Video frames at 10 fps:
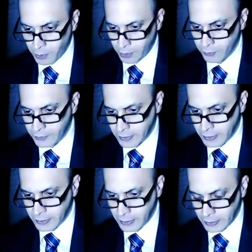of
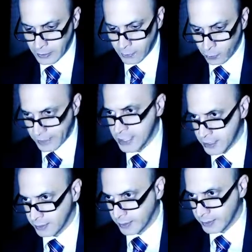the West
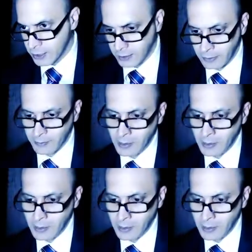at that time.